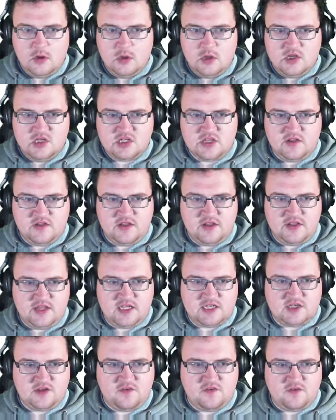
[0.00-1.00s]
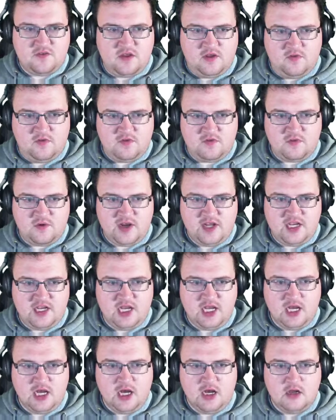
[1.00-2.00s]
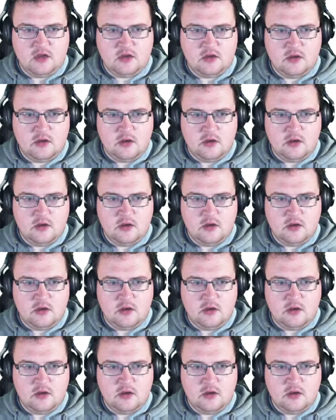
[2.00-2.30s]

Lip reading: So there's the 3 here.